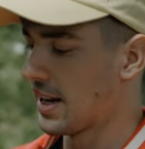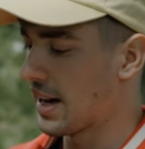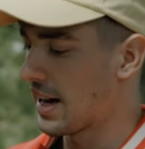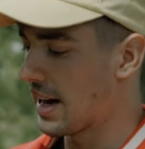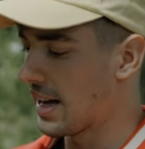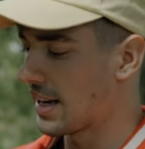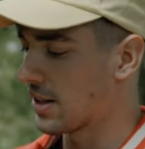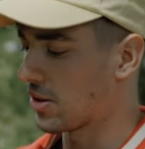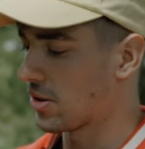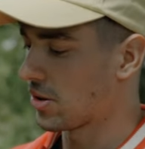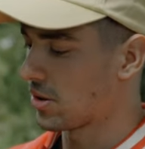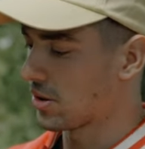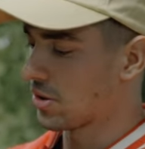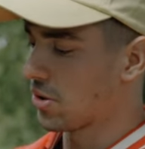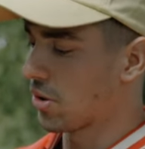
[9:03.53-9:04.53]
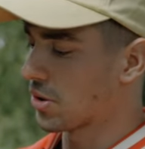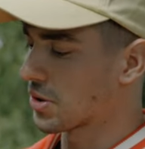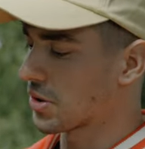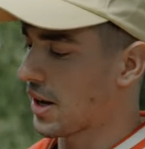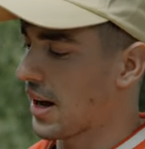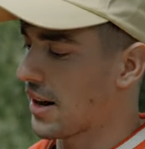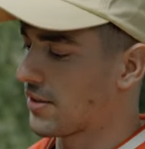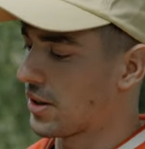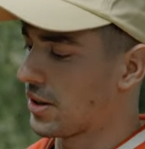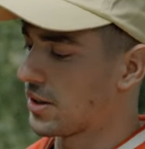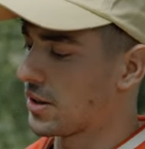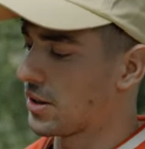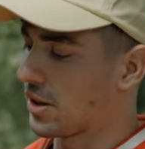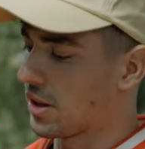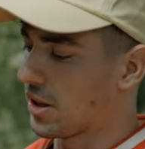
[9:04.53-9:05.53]
And you also have
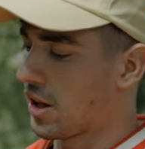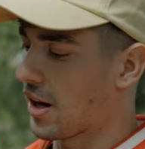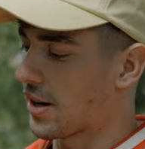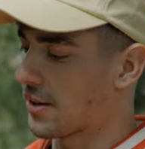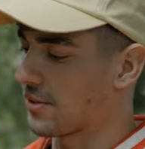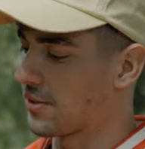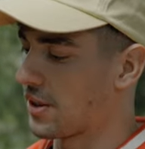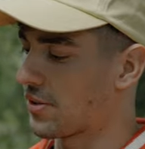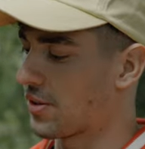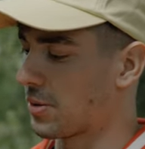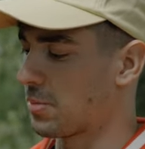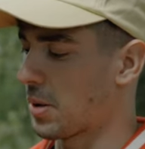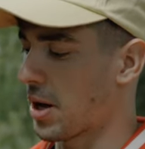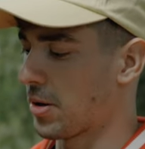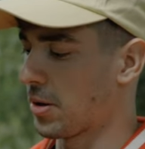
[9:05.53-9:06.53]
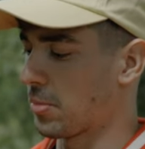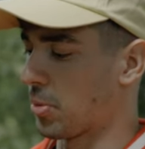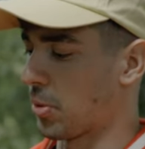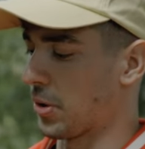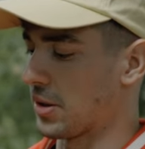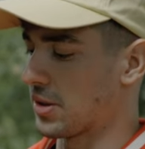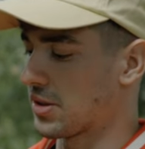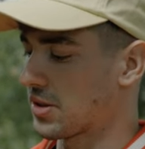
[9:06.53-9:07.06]
a, a lot of different mounting points.